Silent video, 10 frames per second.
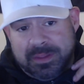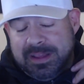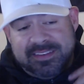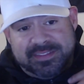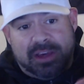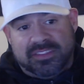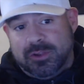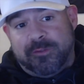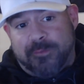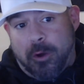Stealth
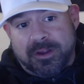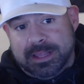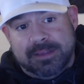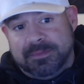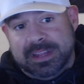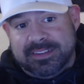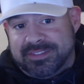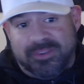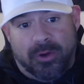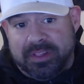2
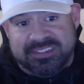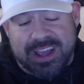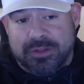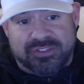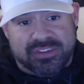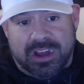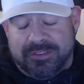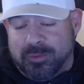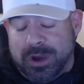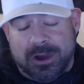Forgiveness, all this other
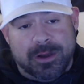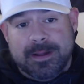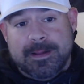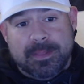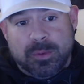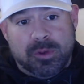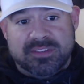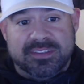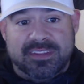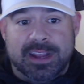stuff, where
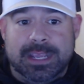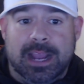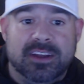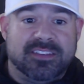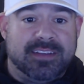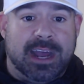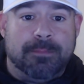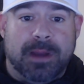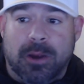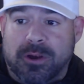Wilson's like, yeah, here's the
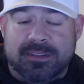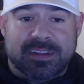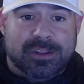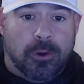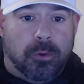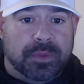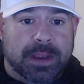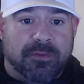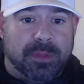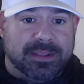Dynapower. We're going to take the old
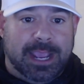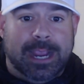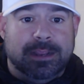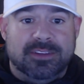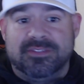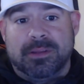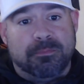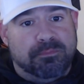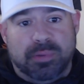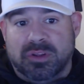name from like the 80s,
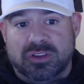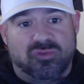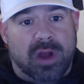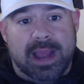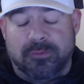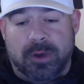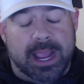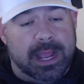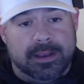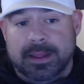build a driver,
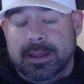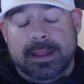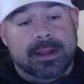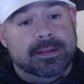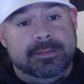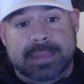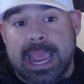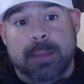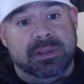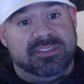and
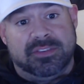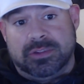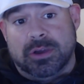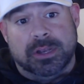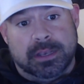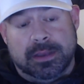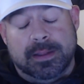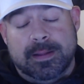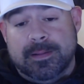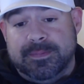damn, is it good.
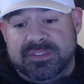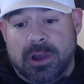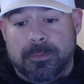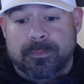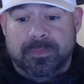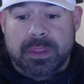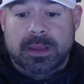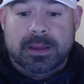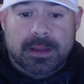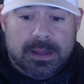So,
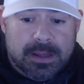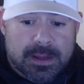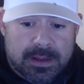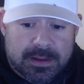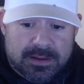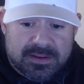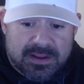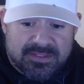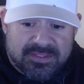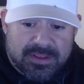
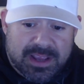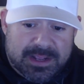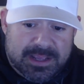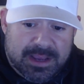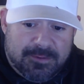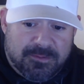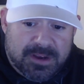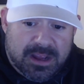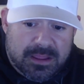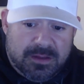just like
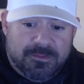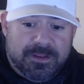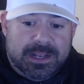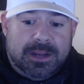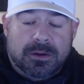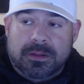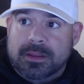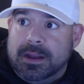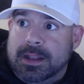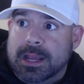every other video
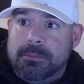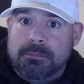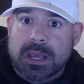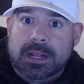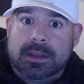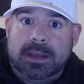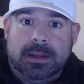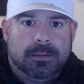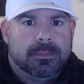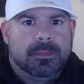that I make,
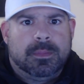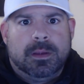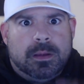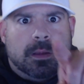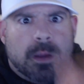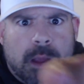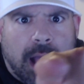I